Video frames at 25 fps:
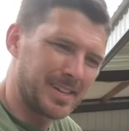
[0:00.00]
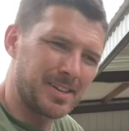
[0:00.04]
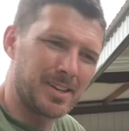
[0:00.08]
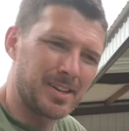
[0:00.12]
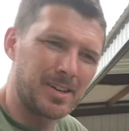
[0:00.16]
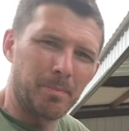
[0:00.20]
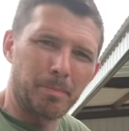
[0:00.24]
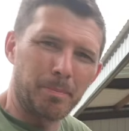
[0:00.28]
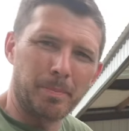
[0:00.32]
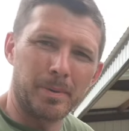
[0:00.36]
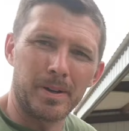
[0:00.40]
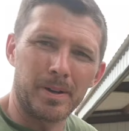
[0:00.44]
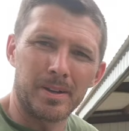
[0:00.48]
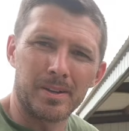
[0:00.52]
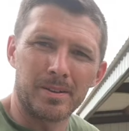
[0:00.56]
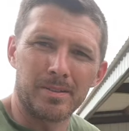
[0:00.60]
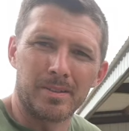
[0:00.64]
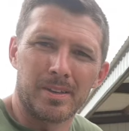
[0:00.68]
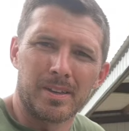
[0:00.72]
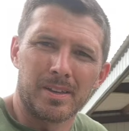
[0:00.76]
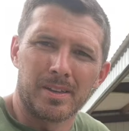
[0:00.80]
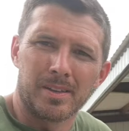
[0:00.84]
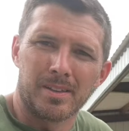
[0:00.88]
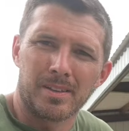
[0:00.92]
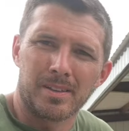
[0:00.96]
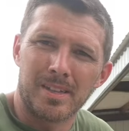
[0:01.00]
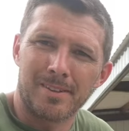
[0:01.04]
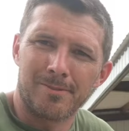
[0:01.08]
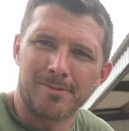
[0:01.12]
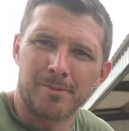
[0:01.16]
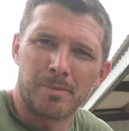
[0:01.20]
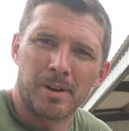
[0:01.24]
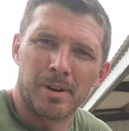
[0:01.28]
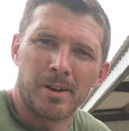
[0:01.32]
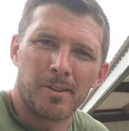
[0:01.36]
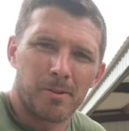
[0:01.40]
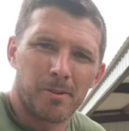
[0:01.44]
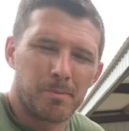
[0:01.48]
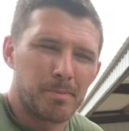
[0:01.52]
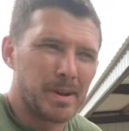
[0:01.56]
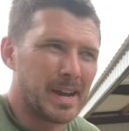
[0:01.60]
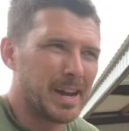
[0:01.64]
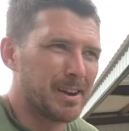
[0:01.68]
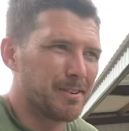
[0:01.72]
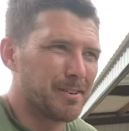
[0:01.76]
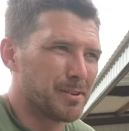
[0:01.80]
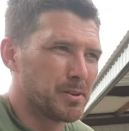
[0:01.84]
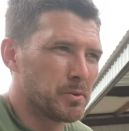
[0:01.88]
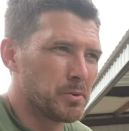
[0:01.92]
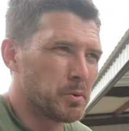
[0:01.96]
up giving my other
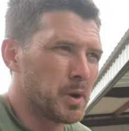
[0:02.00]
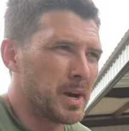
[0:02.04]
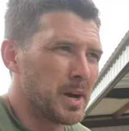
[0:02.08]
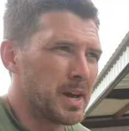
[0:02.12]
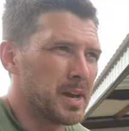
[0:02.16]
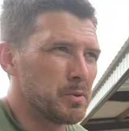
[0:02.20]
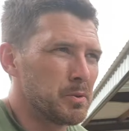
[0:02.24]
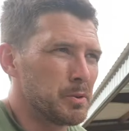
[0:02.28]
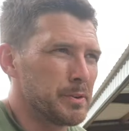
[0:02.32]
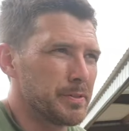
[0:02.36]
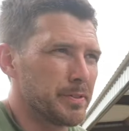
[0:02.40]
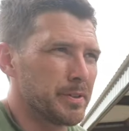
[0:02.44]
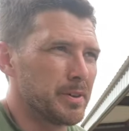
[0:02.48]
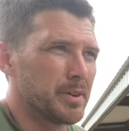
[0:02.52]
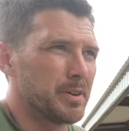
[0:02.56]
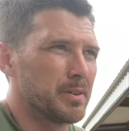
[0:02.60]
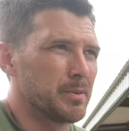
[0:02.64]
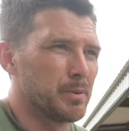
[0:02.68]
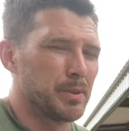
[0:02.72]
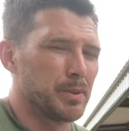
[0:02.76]
battery away with the